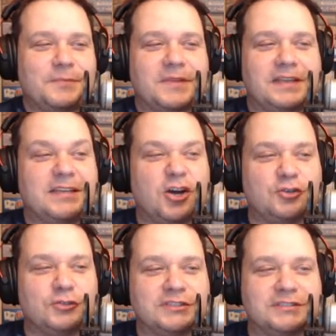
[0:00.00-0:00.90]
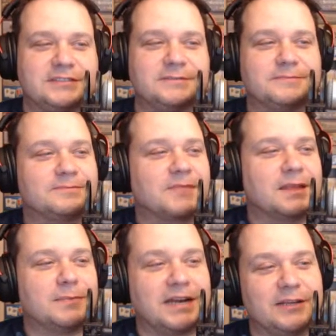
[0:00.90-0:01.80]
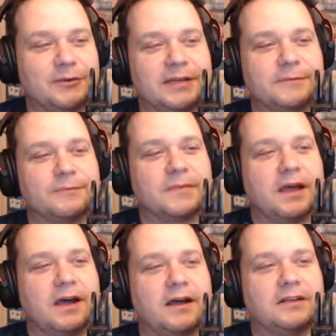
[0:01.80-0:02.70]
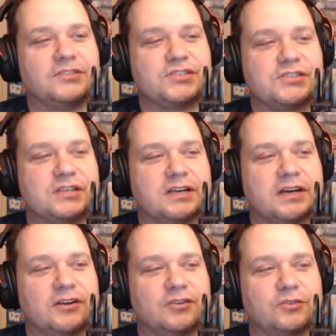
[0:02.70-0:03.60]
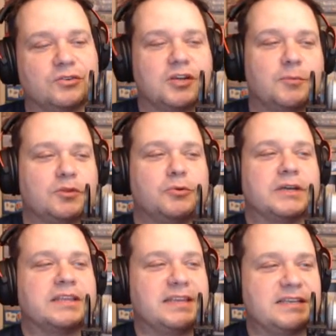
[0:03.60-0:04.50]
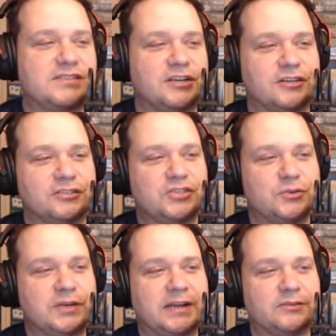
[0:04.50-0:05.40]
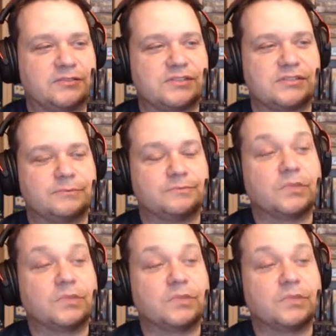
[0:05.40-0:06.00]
in the hundreds. But anyway, just a couple quick things here to announce.